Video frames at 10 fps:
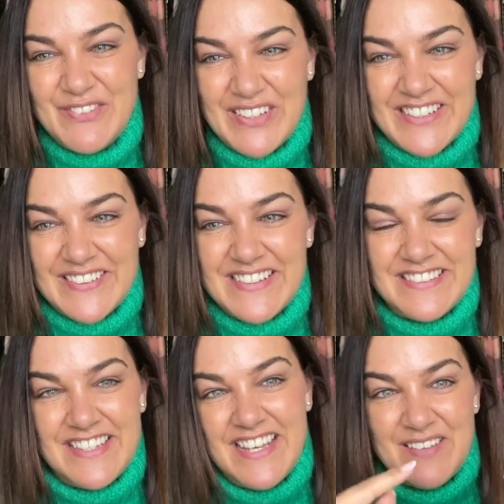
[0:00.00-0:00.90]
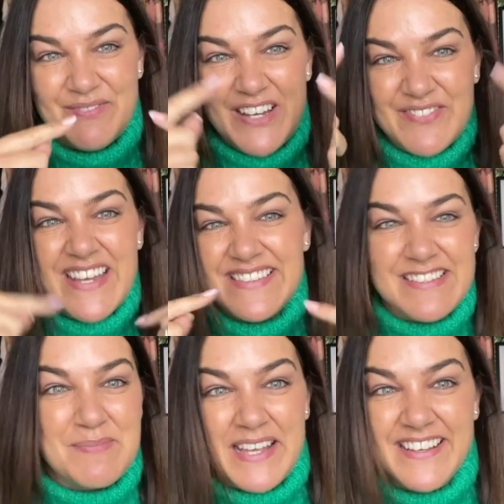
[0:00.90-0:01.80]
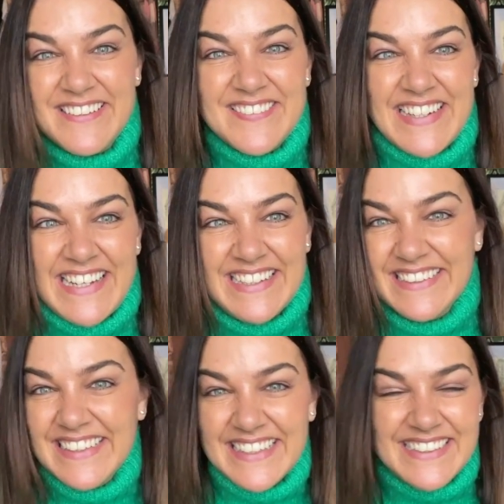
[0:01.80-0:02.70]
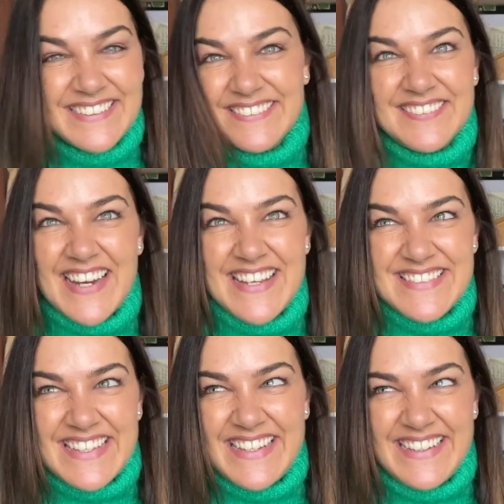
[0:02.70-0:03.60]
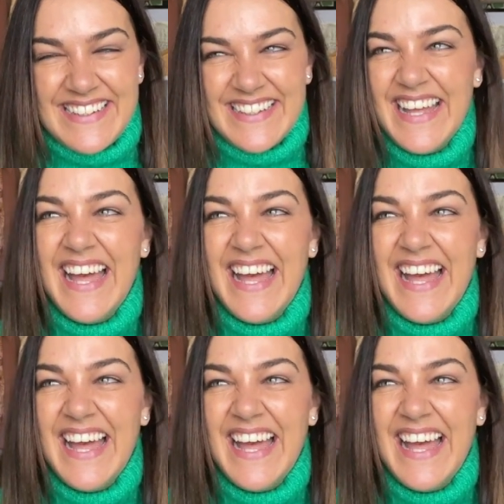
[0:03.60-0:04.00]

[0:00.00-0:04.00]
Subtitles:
because my face is pink and green, like crazy.